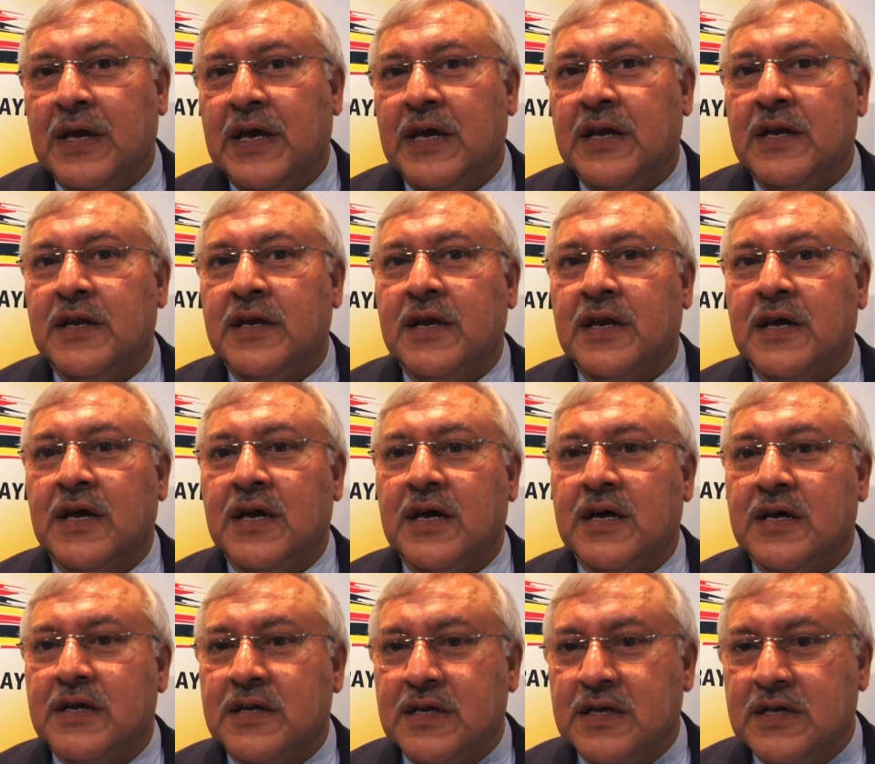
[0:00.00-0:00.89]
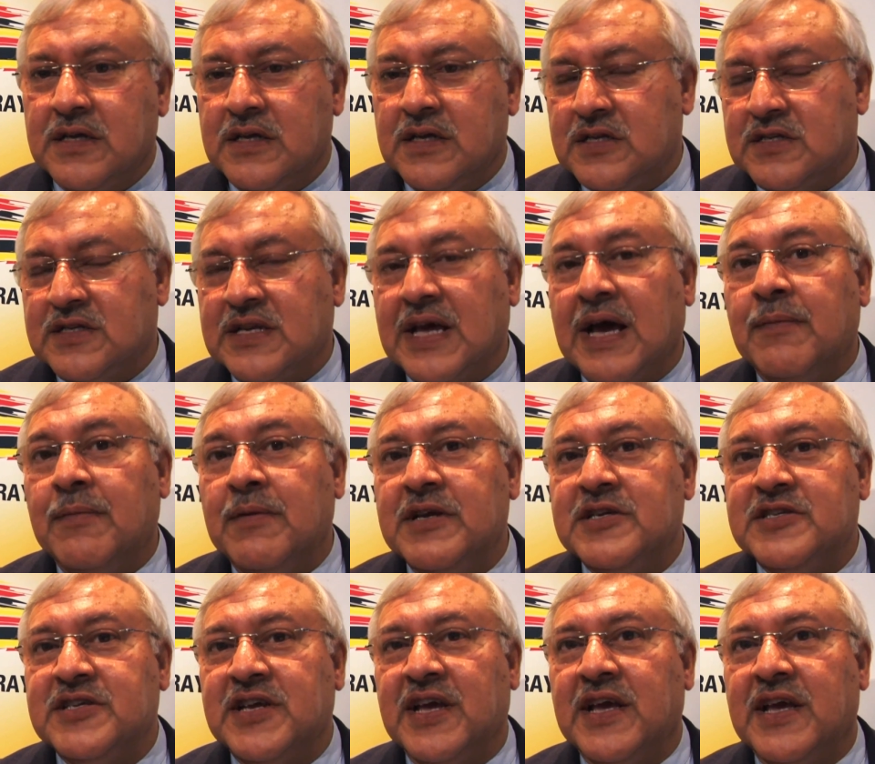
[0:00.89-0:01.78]
in uh,
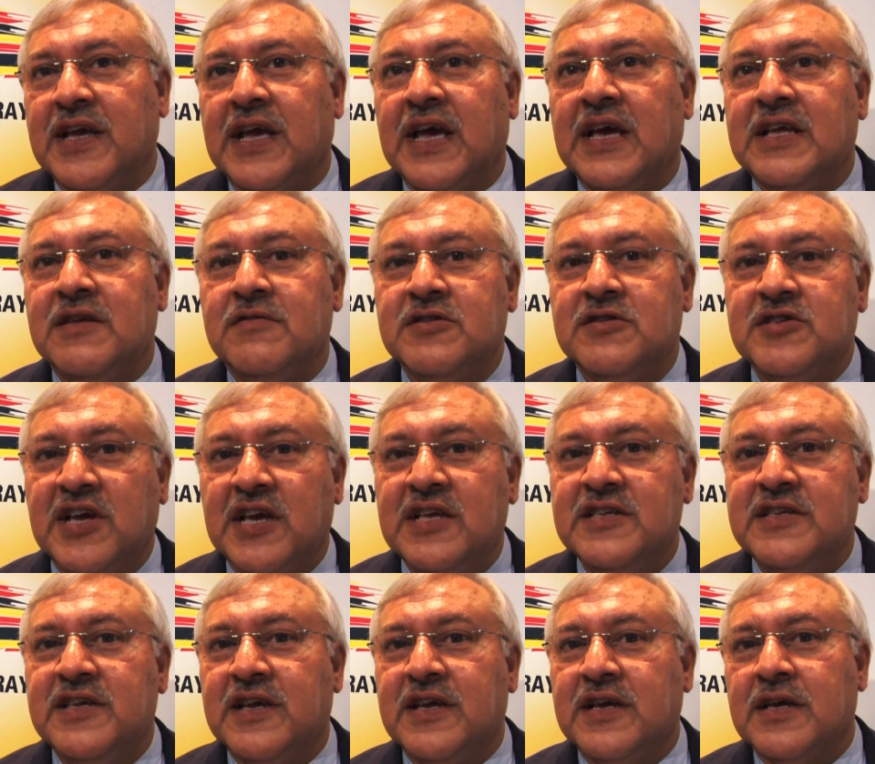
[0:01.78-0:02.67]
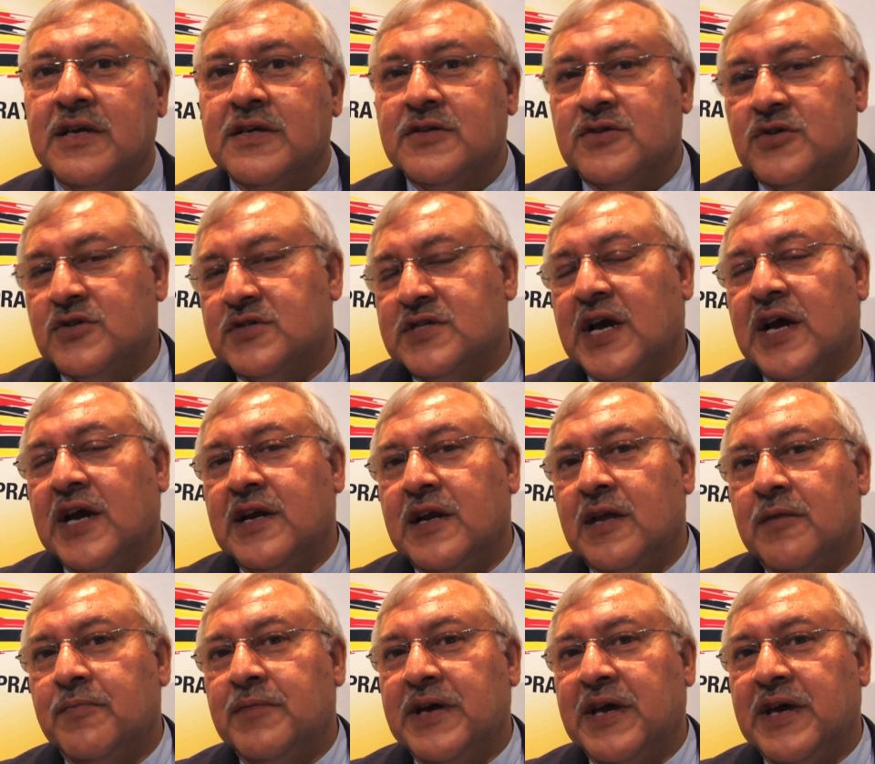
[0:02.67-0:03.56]
establishing and changing
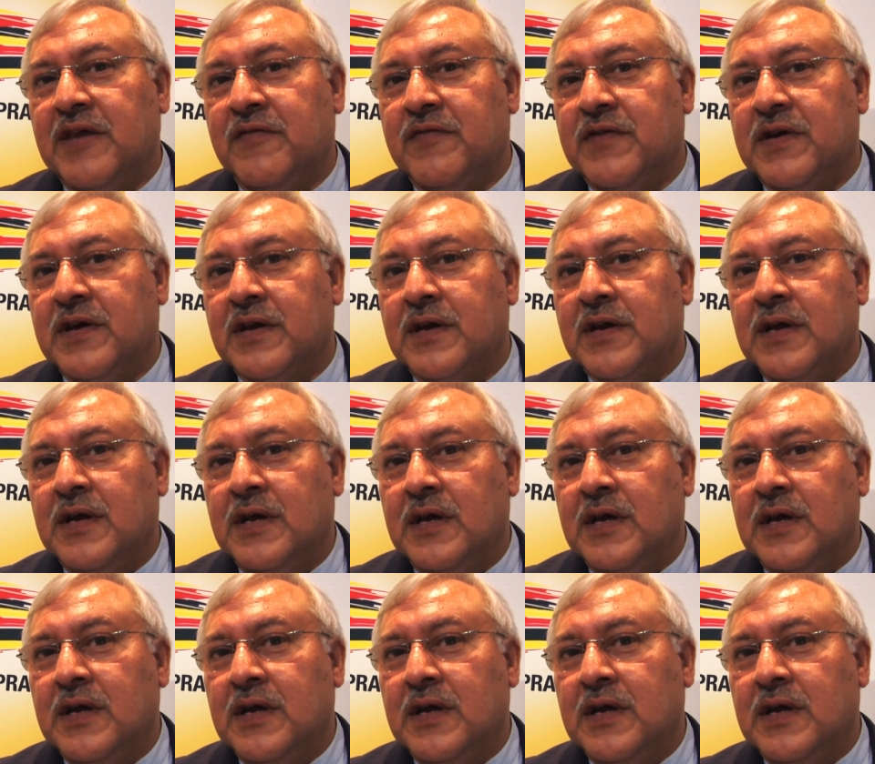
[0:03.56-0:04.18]
societal behavior.